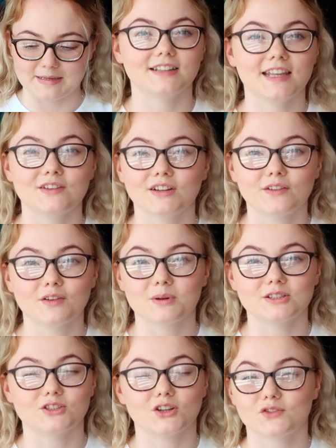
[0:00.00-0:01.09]
Even if it
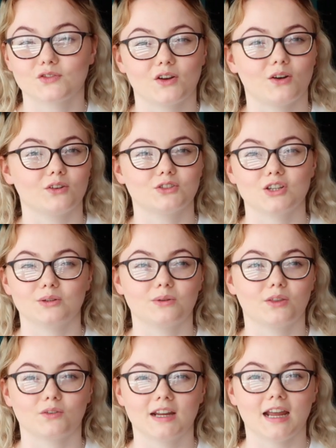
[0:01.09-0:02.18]
was just for
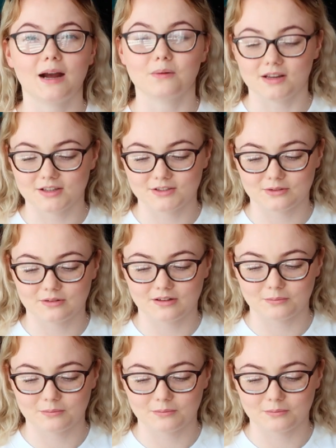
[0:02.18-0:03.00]
2-3 hours,